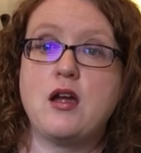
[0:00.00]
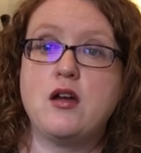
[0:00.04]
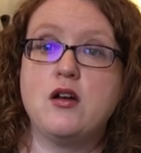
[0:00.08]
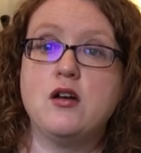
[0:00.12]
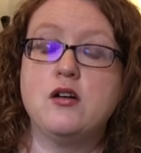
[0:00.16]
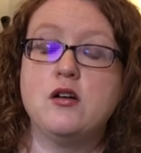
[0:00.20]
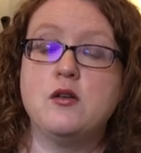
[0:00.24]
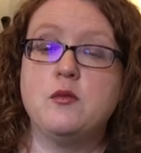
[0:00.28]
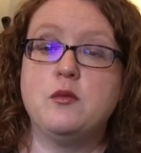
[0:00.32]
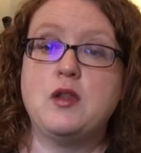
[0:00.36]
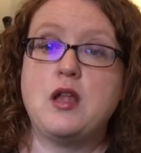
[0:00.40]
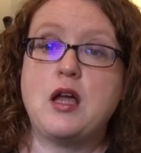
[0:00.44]

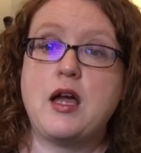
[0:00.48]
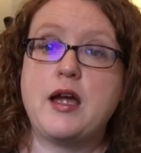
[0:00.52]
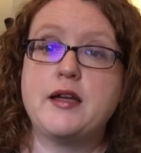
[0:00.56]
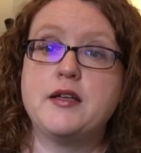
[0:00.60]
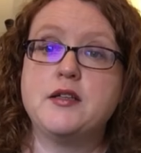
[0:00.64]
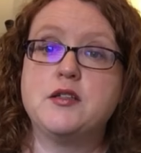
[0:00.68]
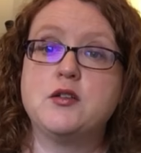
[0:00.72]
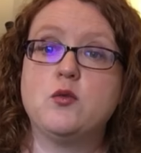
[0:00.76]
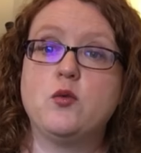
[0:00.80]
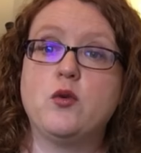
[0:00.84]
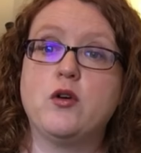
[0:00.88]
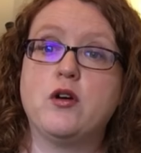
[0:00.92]

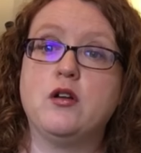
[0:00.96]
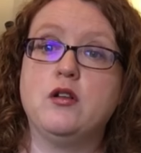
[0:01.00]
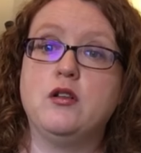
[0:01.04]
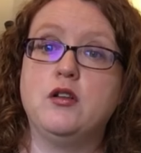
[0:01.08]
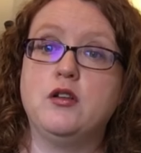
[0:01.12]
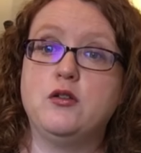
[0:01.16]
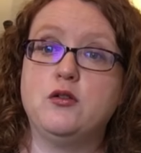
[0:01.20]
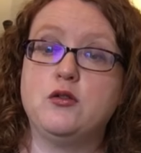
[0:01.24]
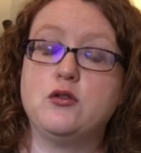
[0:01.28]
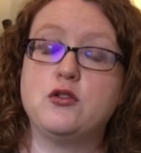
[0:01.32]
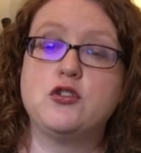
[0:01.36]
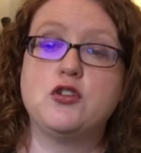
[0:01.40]
like to wear
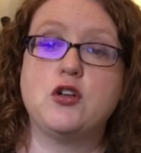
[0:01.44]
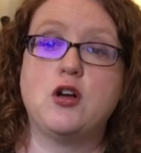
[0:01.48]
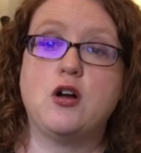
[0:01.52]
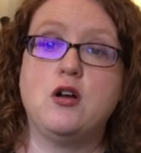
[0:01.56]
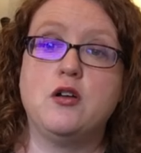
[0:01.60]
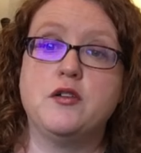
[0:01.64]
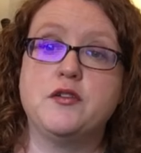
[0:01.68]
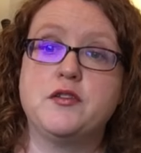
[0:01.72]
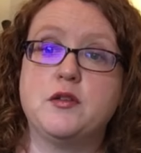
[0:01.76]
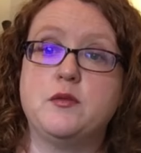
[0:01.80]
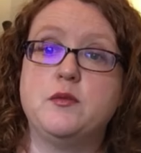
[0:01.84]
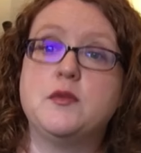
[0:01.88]
little
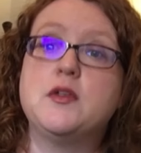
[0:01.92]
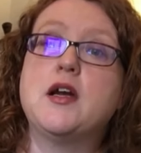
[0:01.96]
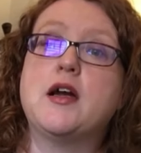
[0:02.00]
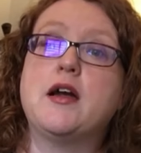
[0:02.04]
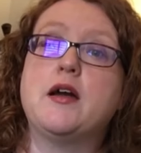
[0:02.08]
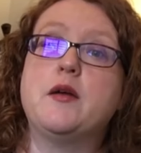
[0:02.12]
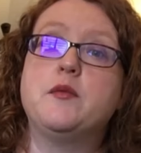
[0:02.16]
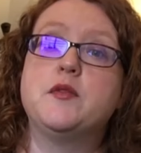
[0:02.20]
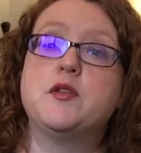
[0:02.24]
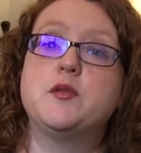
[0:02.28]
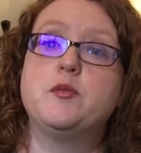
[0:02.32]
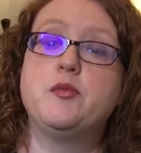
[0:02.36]
shawls
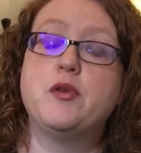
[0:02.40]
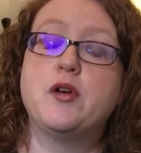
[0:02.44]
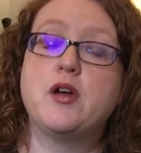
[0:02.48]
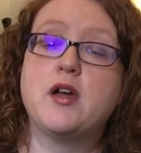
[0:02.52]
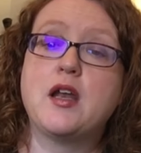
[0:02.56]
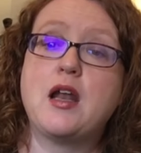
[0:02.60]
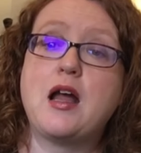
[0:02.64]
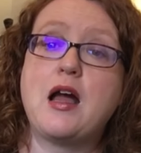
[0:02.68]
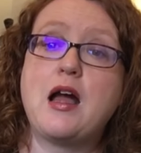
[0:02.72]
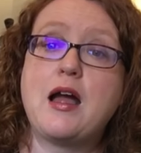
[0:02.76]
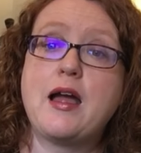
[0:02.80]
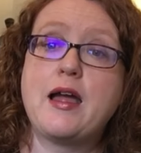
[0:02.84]
sometimes,
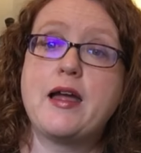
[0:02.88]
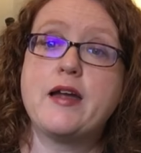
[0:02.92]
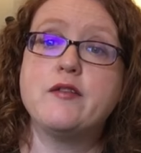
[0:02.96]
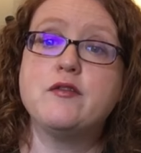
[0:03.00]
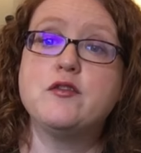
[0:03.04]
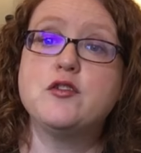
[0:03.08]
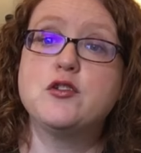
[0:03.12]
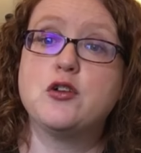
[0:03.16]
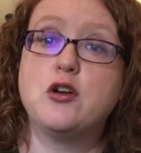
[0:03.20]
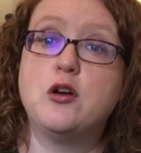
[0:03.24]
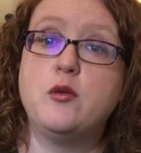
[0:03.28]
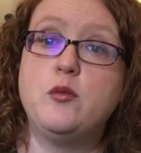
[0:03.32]
but I have
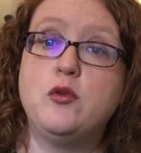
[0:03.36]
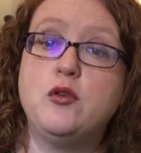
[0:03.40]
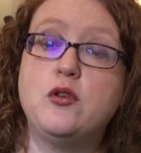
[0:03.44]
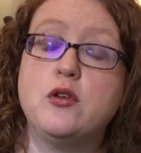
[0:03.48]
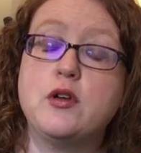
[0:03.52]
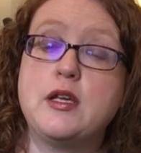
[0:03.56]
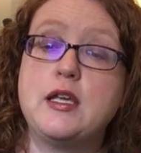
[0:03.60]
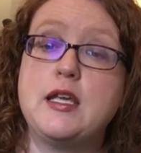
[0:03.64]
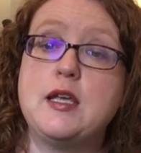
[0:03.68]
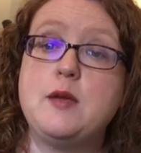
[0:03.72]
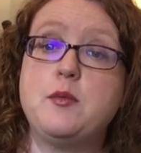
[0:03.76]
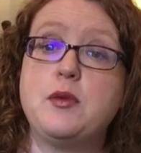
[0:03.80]

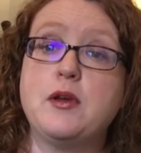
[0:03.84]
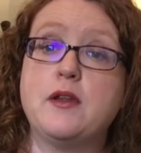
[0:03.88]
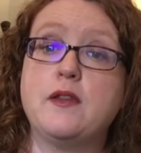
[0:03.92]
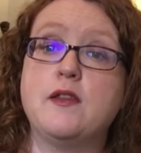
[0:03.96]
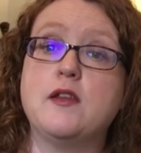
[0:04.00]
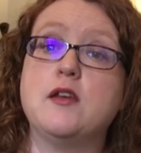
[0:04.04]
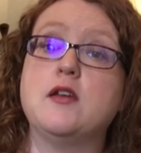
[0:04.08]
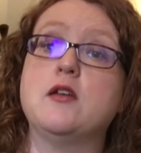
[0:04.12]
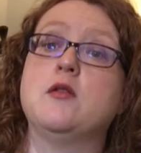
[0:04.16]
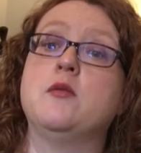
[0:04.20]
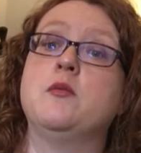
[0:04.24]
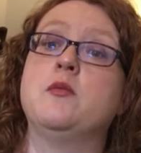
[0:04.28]
trouble keeping
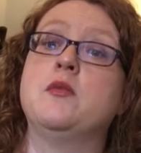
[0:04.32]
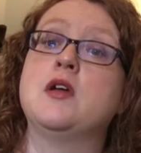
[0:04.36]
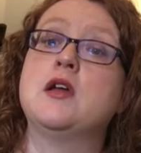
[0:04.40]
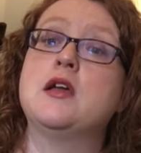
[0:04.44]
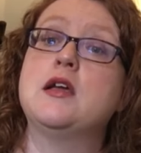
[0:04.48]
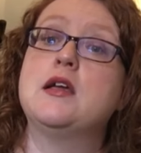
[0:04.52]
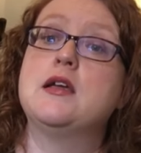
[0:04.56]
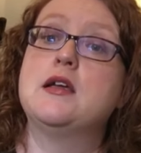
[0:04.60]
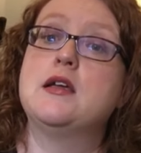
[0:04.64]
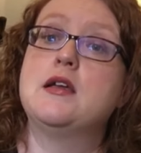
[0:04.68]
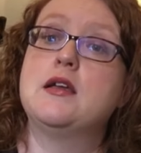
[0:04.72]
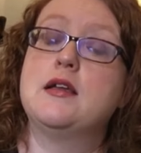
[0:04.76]
them
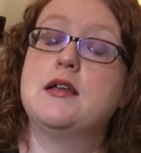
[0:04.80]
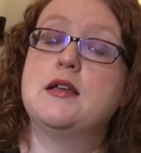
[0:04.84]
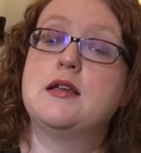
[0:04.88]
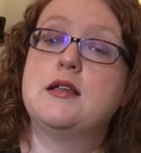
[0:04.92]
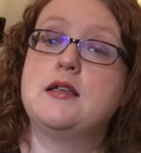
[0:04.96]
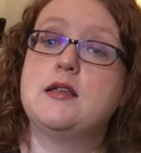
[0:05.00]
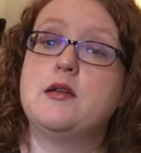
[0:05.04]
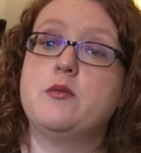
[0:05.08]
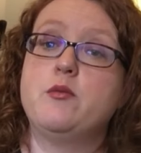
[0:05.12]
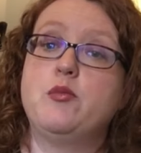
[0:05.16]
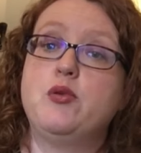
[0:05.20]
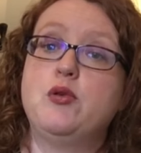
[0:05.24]

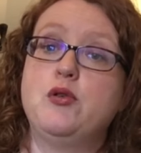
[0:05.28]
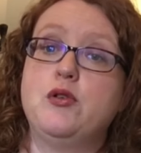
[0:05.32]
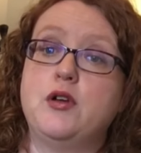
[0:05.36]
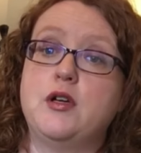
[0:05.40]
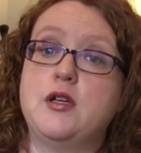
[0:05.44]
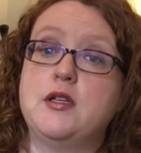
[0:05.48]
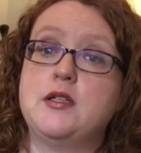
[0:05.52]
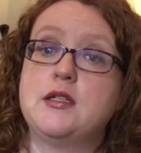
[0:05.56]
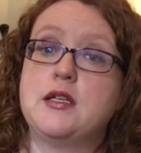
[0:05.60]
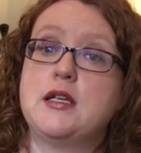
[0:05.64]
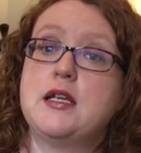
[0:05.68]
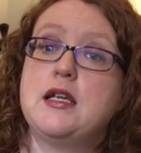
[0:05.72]

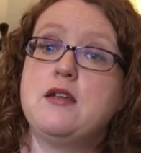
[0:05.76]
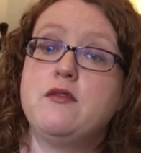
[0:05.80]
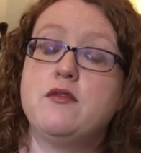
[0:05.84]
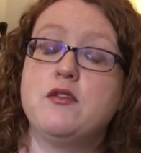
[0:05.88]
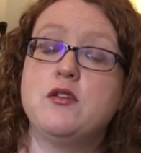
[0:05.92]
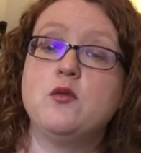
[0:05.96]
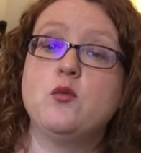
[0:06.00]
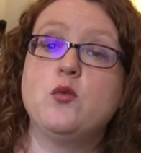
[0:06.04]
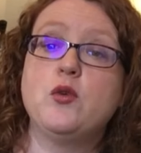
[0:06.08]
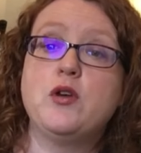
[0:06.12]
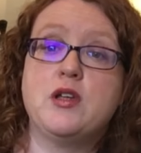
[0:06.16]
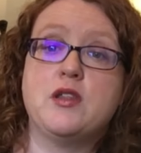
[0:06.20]
put.
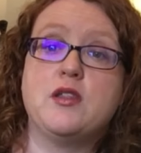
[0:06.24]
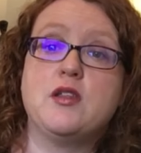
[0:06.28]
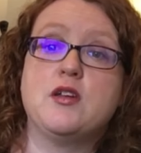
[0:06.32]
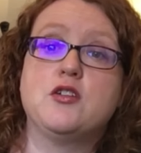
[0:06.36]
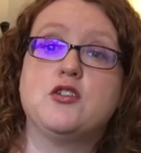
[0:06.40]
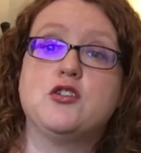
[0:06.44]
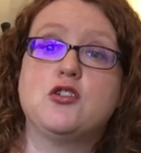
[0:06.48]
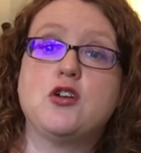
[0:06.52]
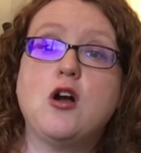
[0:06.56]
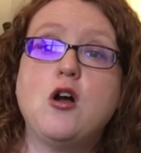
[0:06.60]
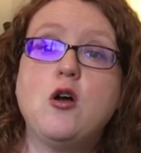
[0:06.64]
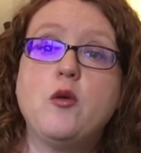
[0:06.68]
Even with a
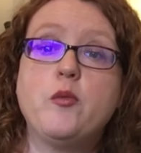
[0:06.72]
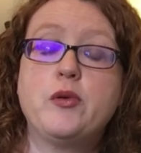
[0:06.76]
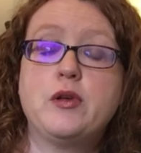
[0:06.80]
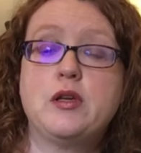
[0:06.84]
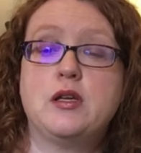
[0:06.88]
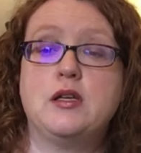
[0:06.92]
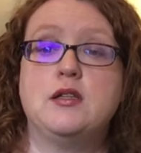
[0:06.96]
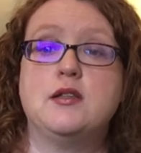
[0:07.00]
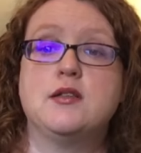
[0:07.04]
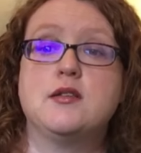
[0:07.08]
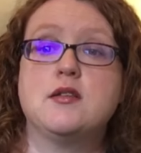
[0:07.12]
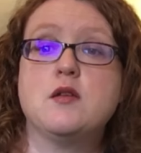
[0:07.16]
shawl
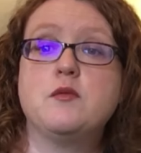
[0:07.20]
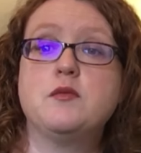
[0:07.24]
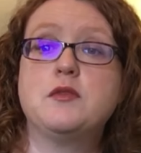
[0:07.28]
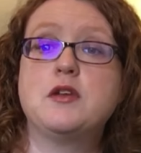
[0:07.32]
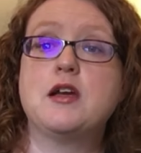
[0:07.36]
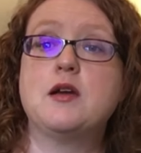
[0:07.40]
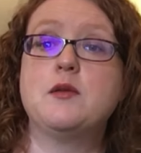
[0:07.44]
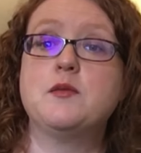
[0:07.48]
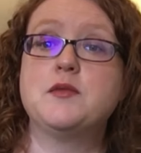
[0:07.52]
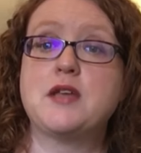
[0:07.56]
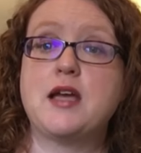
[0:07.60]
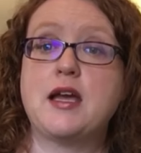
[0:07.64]
pin,
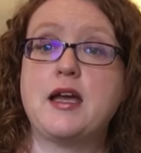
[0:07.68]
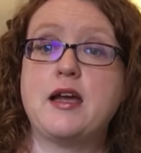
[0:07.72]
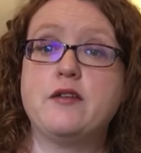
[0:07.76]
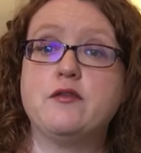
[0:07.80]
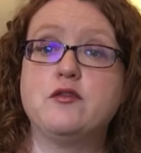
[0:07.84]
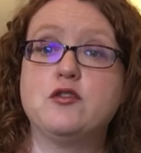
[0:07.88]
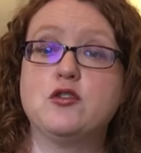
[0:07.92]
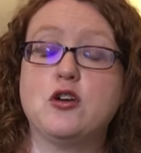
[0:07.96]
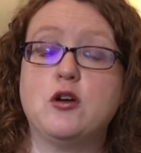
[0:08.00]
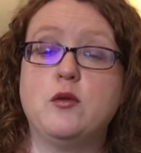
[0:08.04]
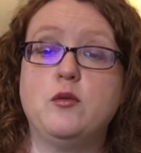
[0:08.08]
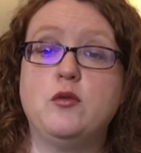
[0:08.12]
sometimes I have
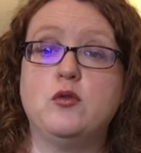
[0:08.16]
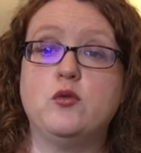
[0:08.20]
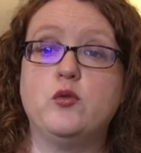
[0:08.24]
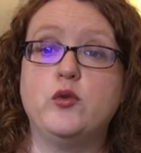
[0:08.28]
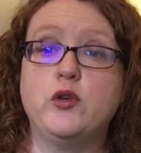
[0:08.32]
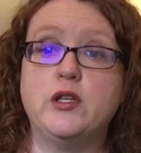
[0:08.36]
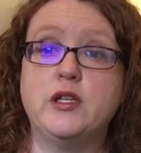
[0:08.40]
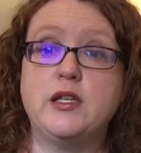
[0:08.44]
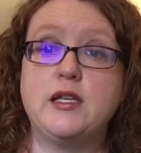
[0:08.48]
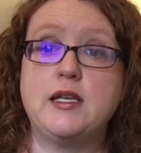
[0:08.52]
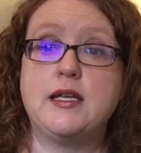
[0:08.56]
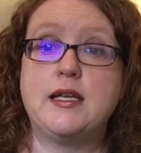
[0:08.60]
trouble
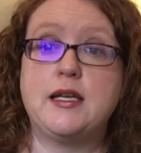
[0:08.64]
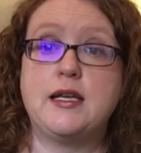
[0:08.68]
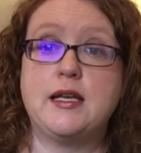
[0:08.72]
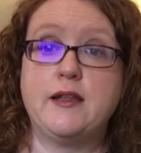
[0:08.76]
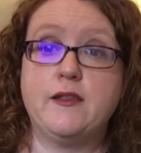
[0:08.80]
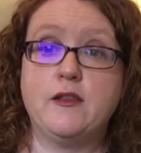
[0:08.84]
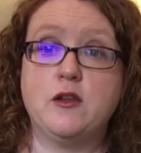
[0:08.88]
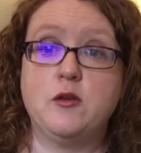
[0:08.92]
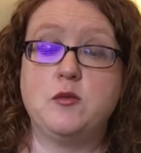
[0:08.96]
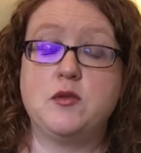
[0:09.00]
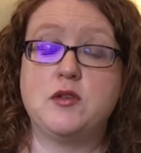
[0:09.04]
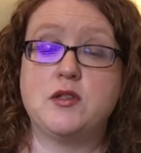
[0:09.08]
really
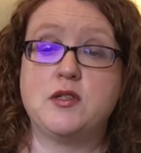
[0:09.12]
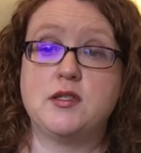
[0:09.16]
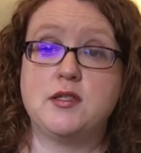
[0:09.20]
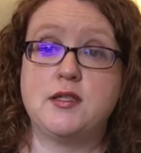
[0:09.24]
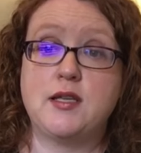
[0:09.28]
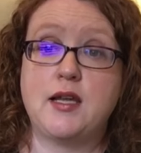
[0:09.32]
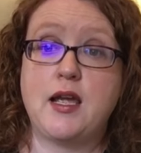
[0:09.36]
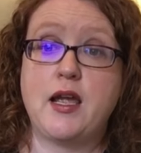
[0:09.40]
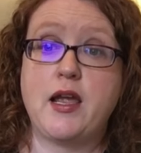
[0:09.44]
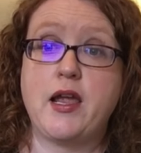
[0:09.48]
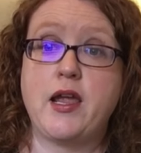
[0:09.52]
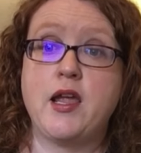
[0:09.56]
getting them to
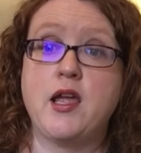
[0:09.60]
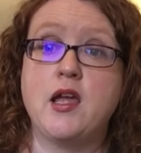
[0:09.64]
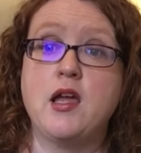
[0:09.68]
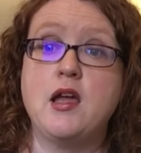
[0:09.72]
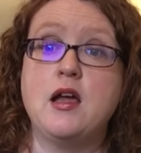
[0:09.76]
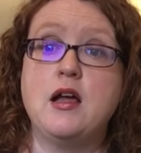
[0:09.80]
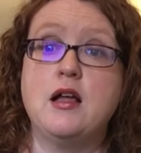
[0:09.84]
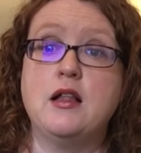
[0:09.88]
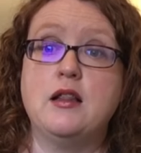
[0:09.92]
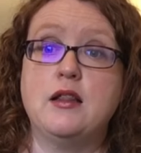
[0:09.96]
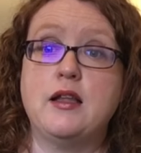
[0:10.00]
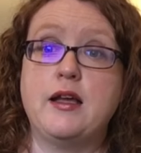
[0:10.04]
stay
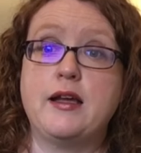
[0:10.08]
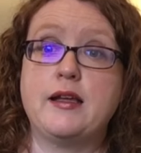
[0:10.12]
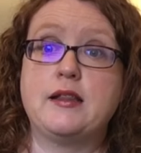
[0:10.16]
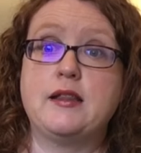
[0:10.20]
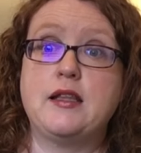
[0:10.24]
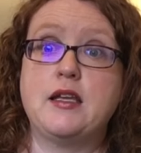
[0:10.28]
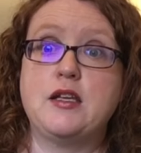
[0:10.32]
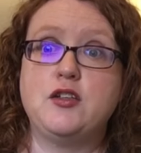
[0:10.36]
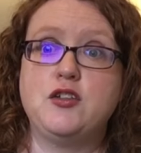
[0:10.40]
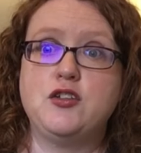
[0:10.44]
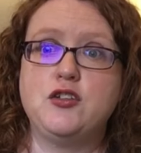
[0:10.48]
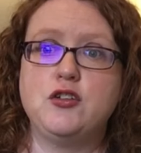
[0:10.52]
like
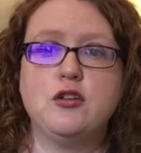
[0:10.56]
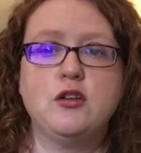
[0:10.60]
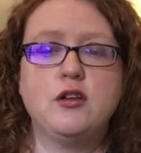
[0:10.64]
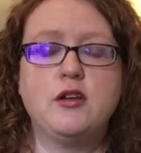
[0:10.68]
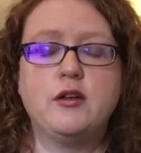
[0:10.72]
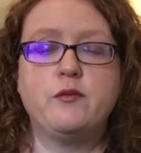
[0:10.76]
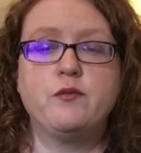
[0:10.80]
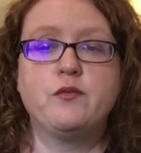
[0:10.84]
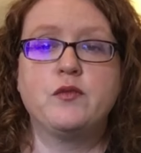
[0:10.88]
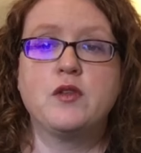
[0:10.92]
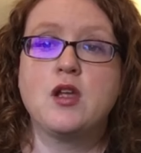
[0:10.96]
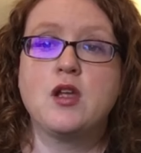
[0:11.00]
they should.